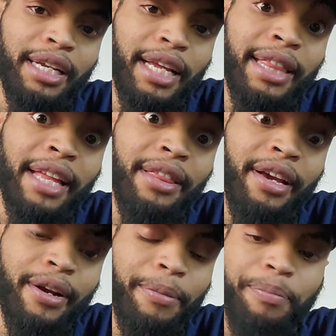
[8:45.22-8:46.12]
Get that
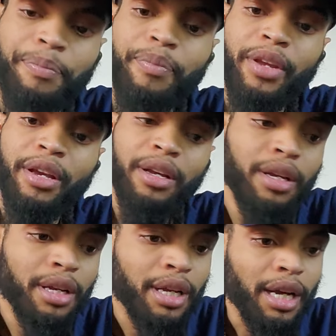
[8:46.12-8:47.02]
there.
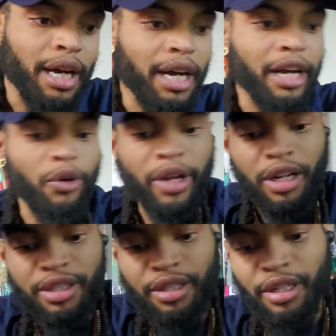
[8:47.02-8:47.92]
Going
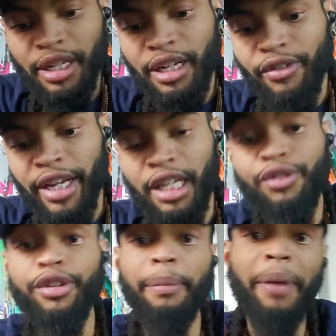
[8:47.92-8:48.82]
on to the
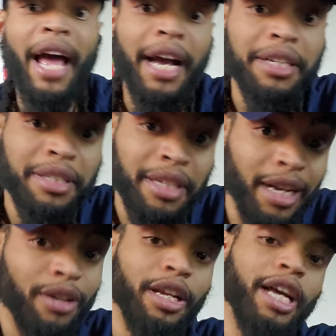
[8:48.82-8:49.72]
ratings for the packs
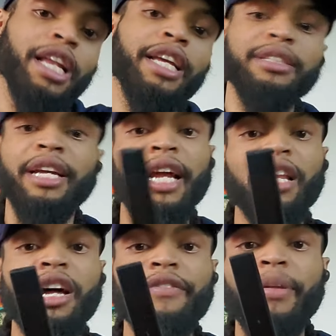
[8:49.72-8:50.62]
now. Like I said, I
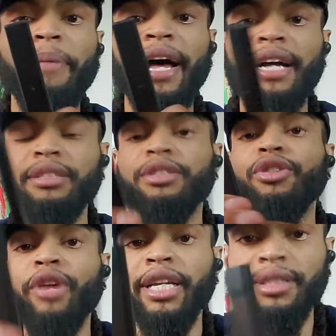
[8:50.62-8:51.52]
love the packs. The
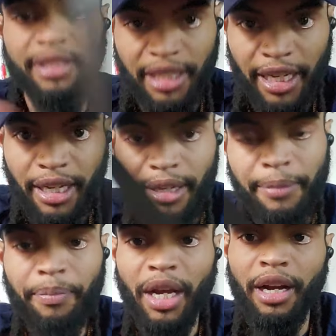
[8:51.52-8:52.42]
great, sleek.
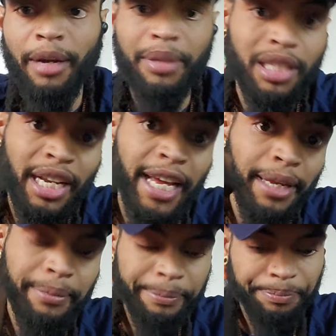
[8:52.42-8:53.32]
It's
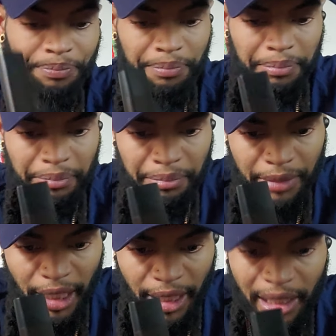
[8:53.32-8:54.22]
light.
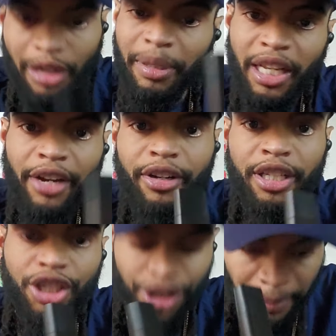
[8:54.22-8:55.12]
A little bit lighter
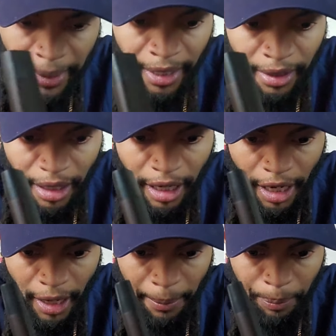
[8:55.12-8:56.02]
than the G
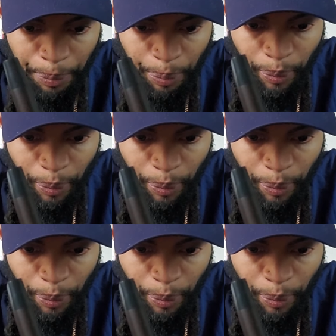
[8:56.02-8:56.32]
Pen.